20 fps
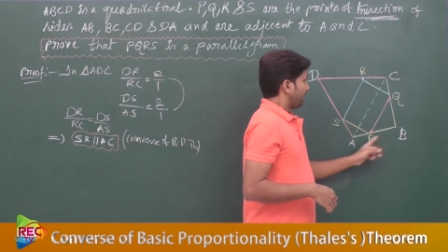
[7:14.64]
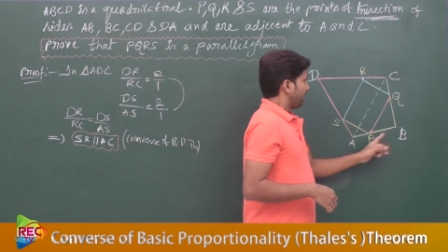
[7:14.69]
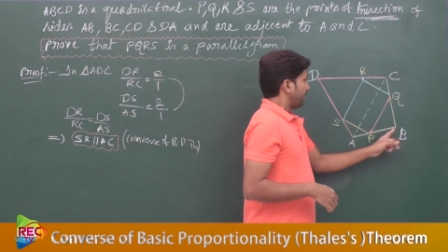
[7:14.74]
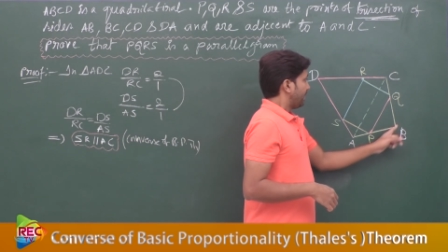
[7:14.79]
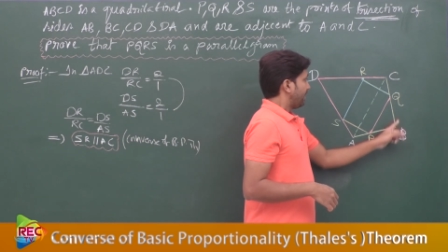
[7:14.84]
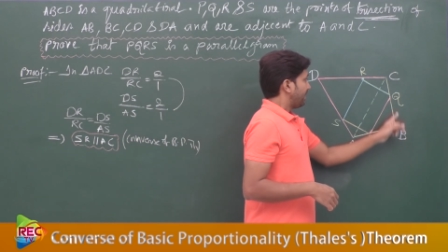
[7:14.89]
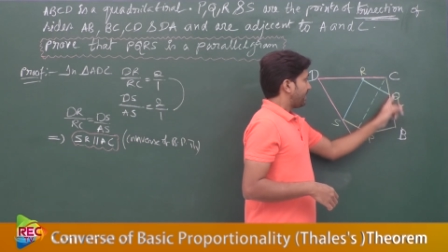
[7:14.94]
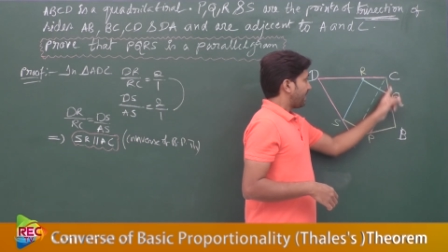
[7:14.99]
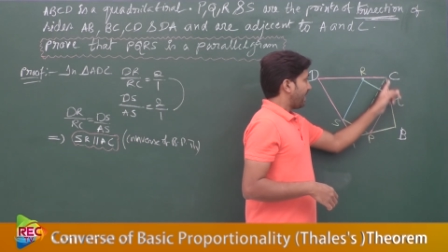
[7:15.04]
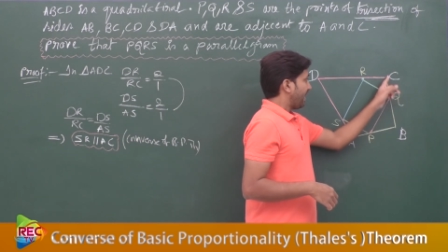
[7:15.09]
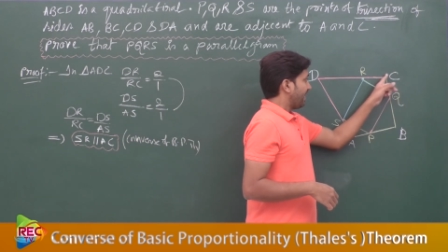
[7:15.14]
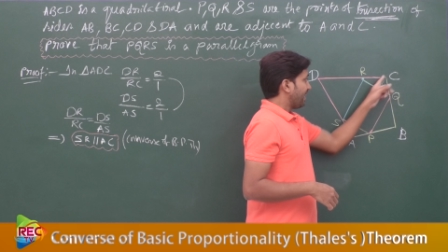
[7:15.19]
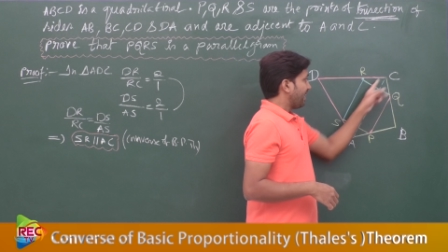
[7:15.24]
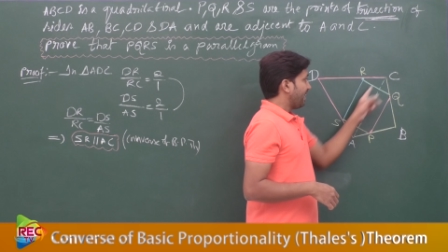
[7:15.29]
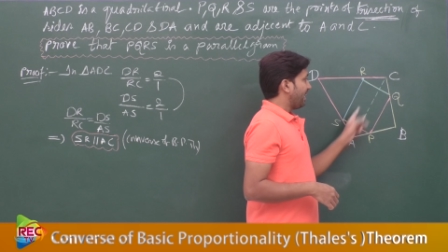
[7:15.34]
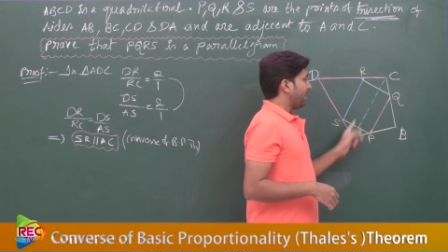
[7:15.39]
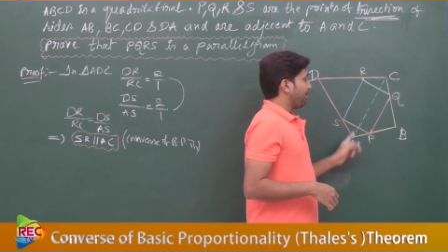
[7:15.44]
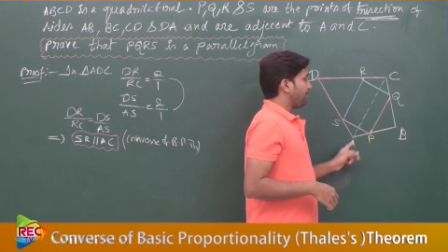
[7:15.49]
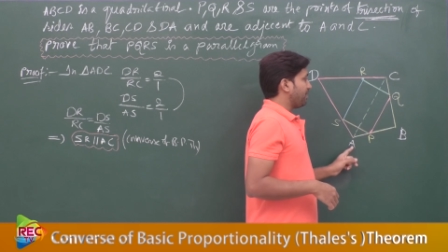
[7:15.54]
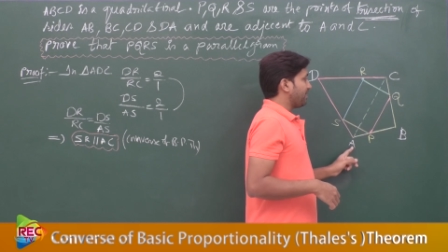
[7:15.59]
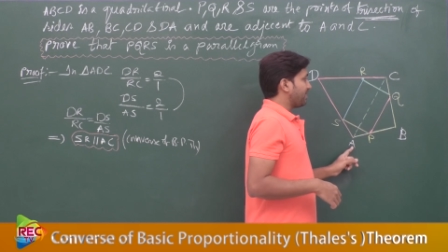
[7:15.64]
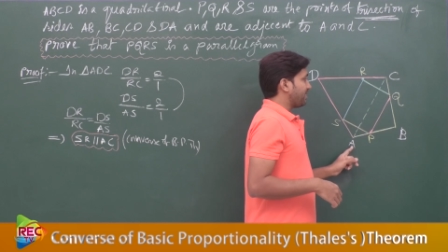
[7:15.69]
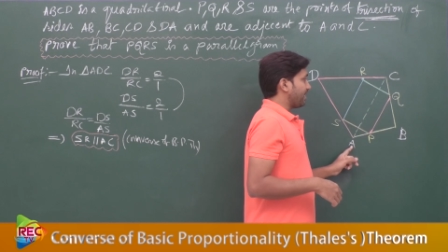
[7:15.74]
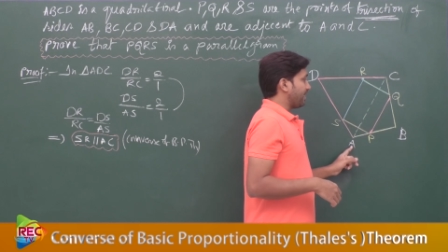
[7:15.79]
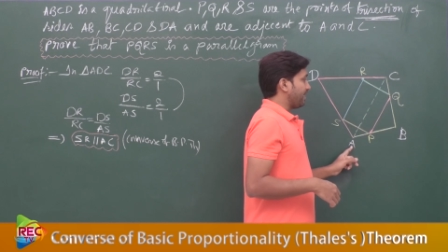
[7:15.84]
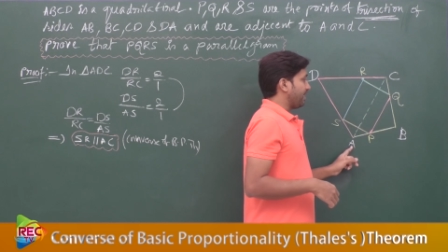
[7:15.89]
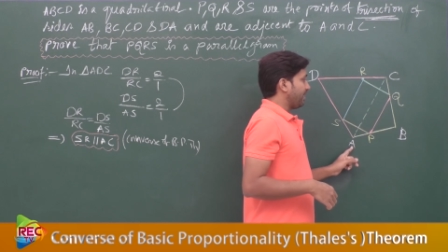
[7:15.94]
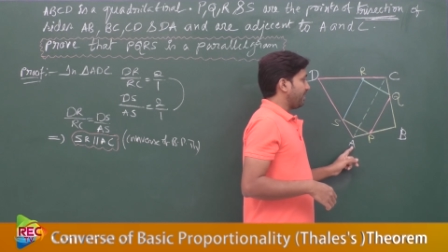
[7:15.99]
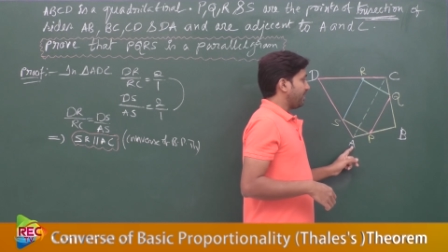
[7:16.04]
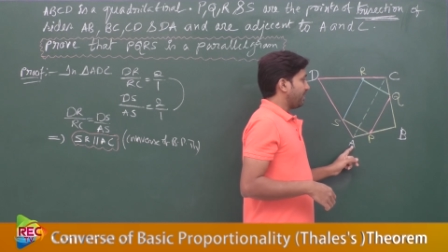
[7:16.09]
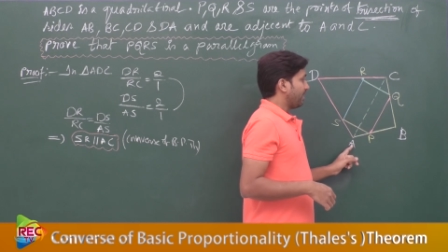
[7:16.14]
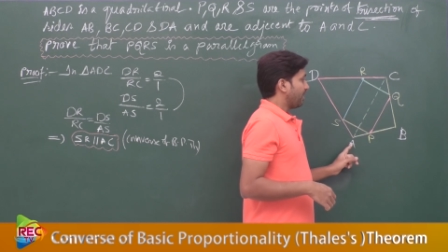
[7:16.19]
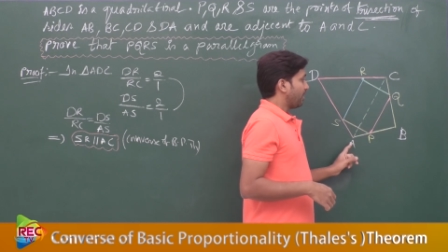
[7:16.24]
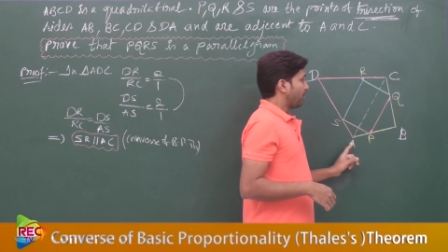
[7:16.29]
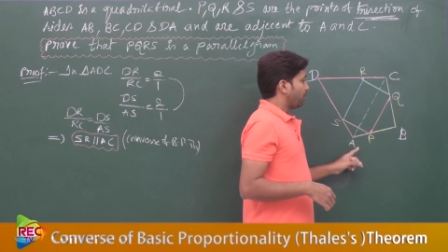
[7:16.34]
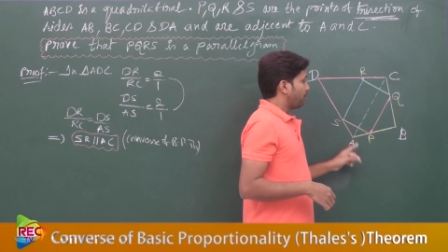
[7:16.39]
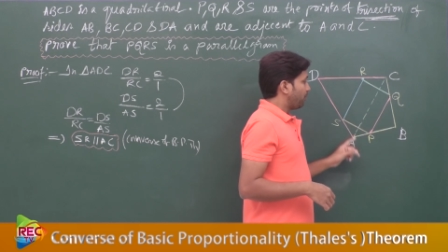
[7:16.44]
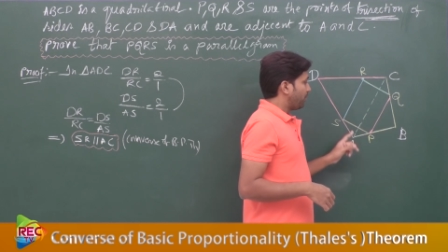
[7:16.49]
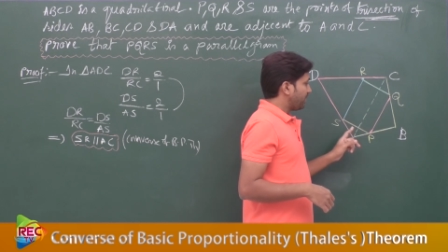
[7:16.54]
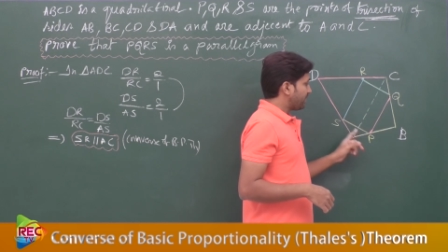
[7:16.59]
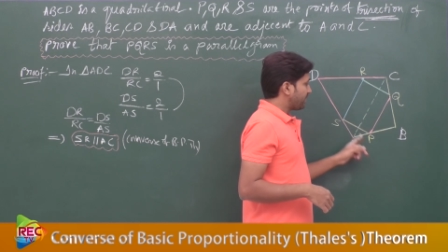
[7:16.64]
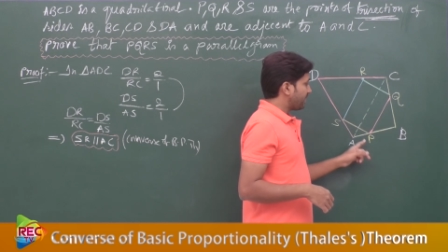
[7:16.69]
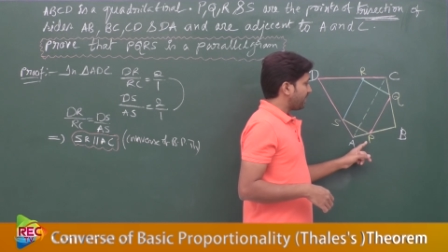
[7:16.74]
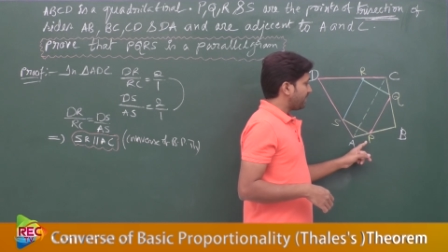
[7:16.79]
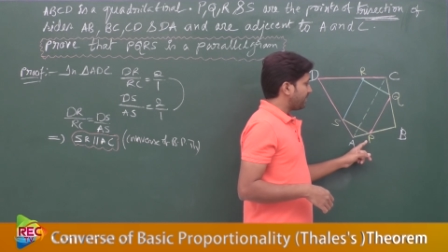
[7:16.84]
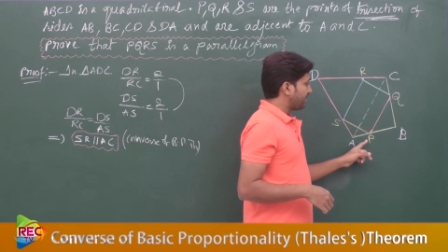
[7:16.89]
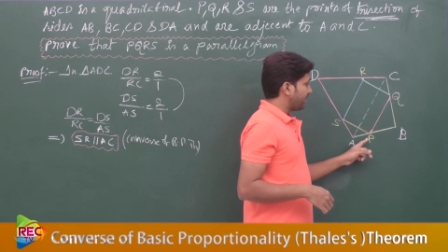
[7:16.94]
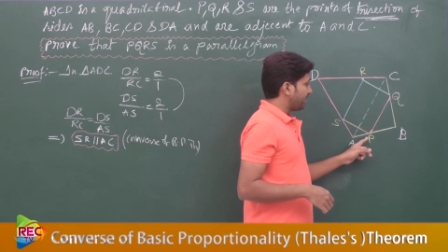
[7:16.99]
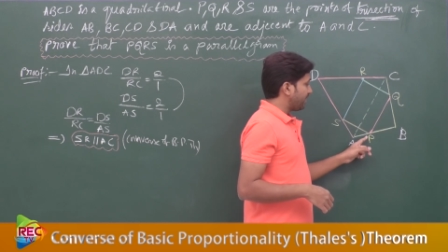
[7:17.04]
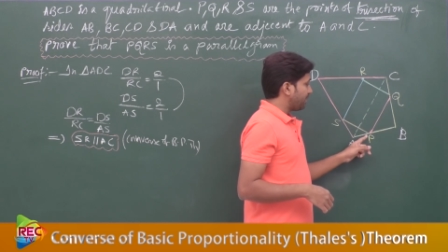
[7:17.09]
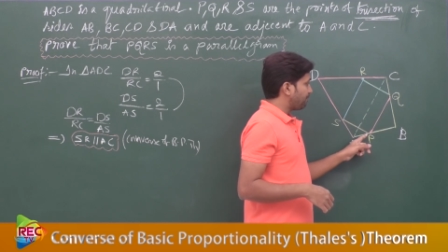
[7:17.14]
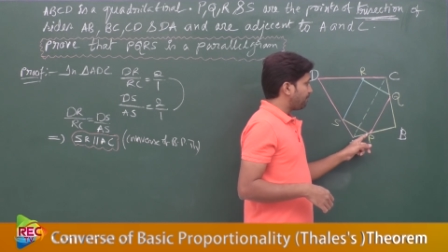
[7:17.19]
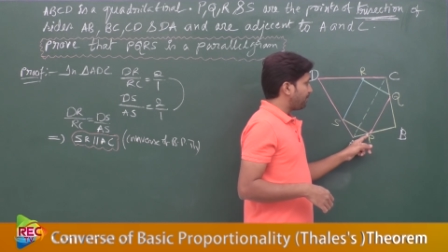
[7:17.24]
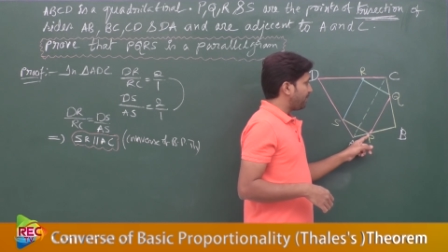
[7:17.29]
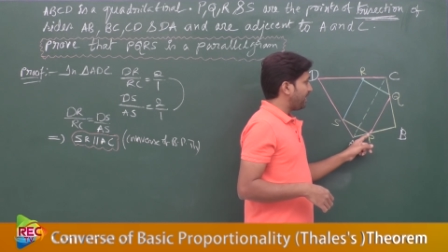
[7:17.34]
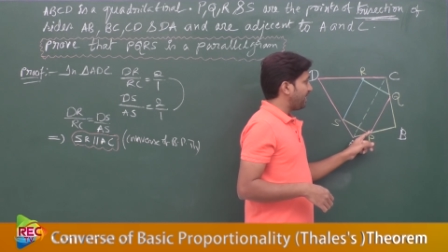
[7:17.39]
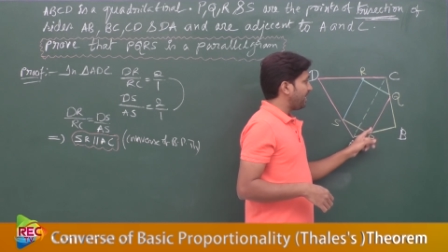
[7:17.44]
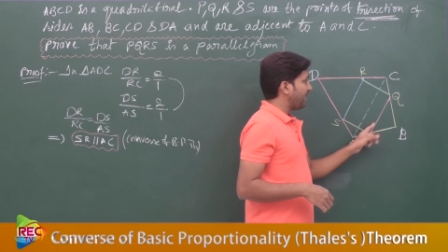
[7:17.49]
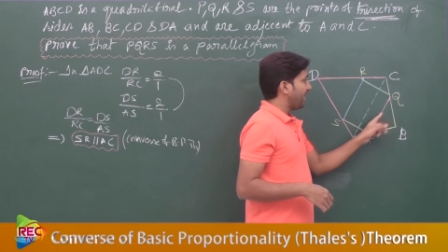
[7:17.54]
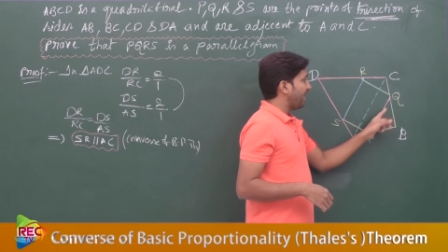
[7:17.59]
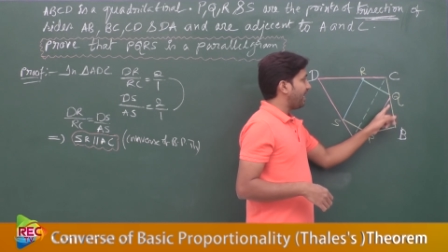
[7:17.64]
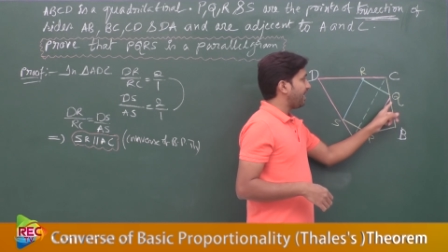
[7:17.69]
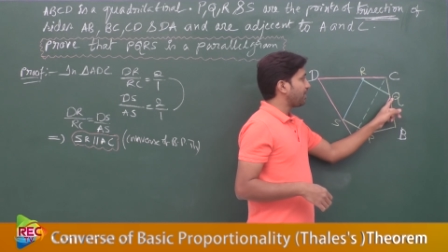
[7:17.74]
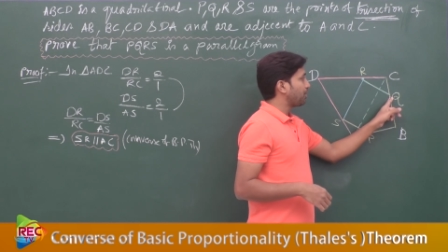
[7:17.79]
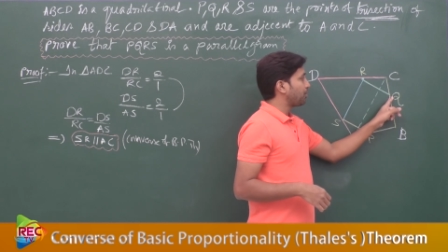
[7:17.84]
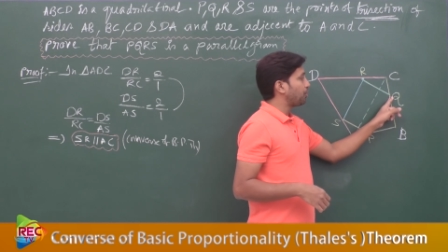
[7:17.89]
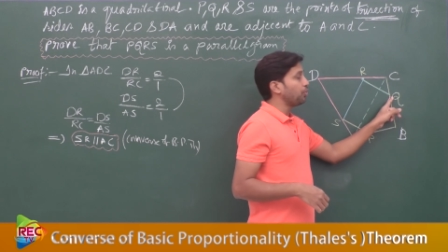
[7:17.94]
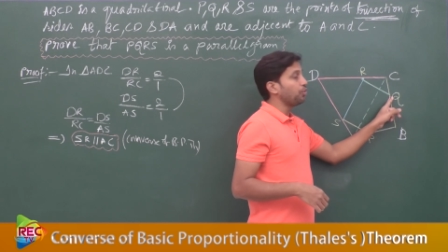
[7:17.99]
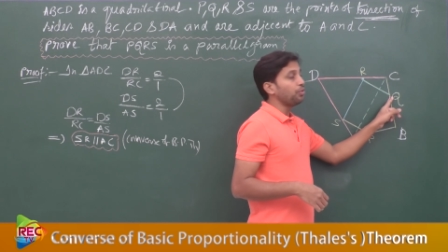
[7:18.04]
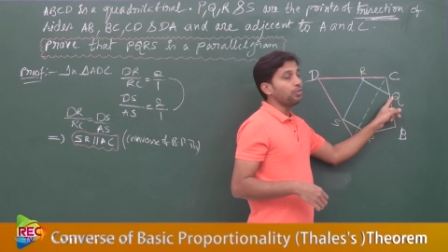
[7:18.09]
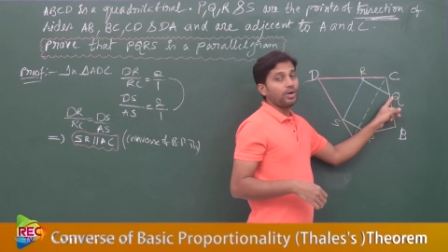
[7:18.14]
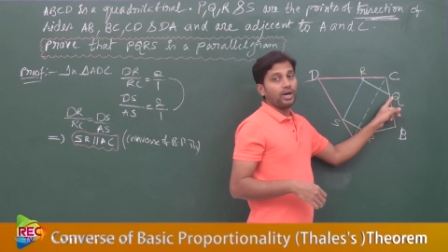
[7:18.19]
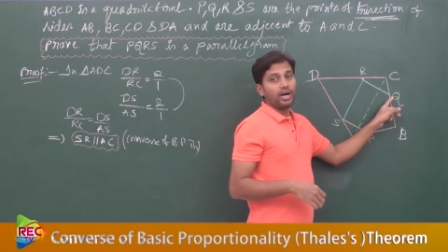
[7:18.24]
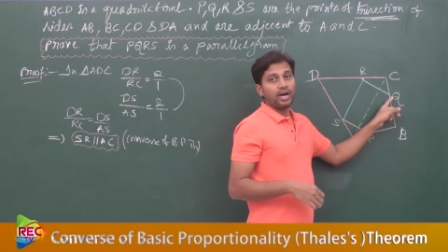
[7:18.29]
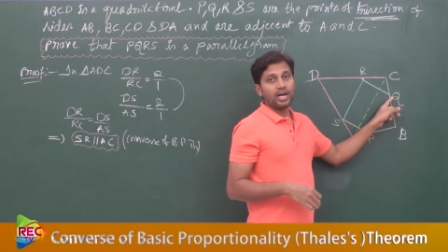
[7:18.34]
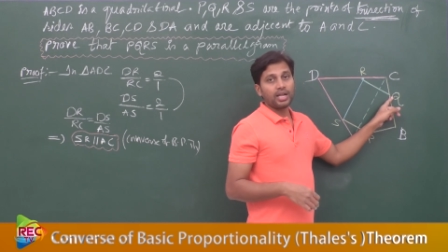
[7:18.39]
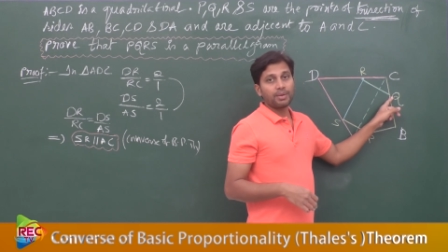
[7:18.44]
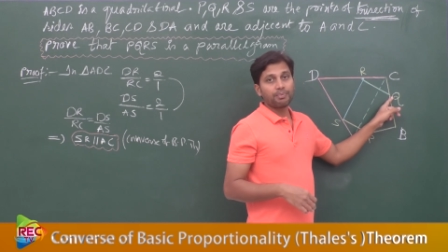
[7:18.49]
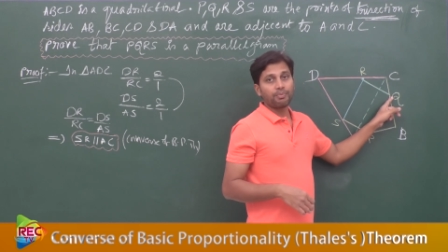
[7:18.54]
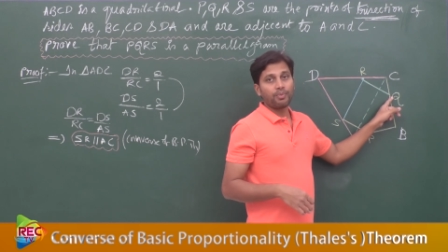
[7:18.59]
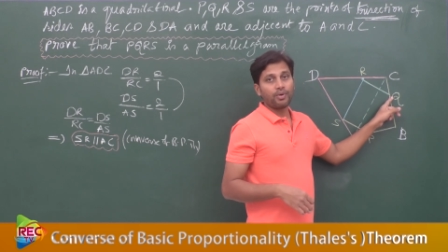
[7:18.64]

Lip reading: in triangle ABC, we said that P and Q are